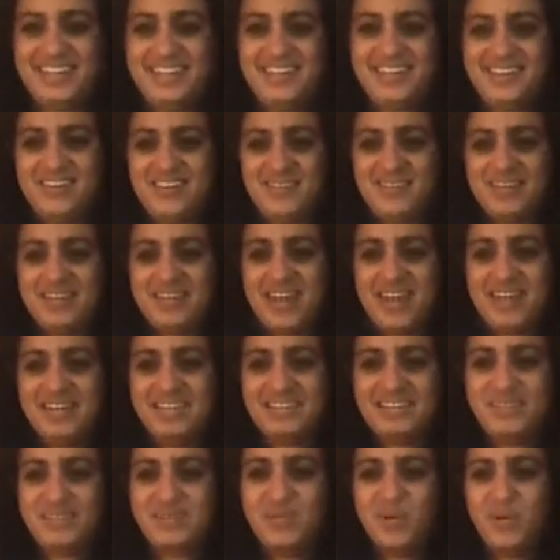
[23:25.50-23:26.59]
Okay,
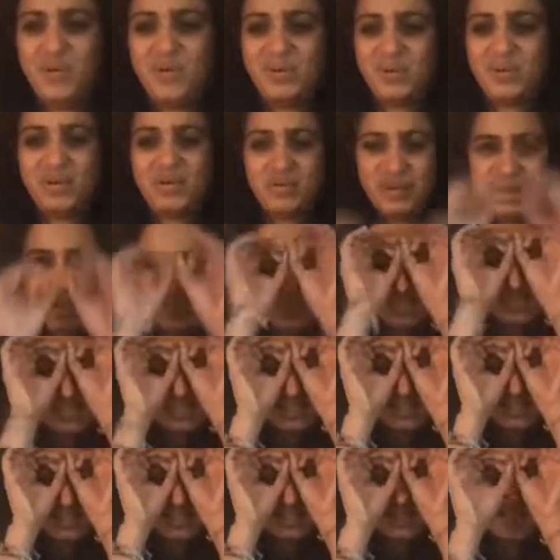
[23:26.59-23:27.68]
so golden rays
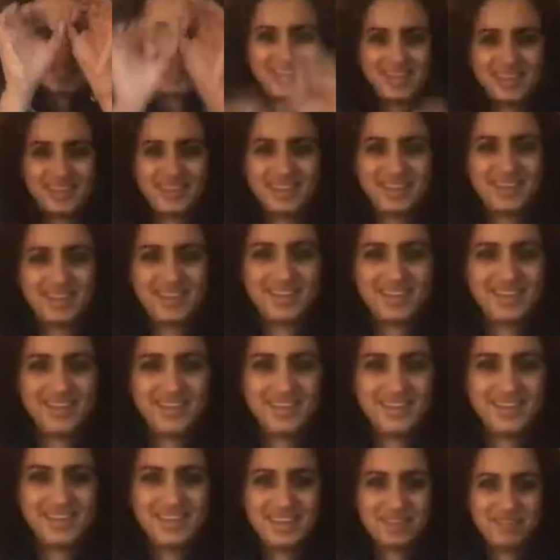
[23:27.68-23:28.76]

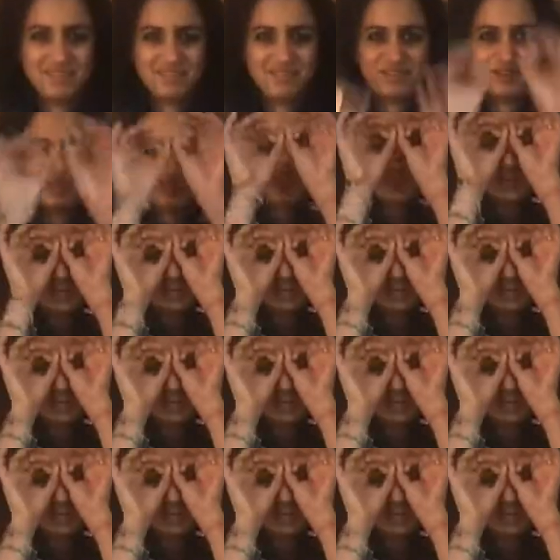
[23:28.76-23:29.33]
filtering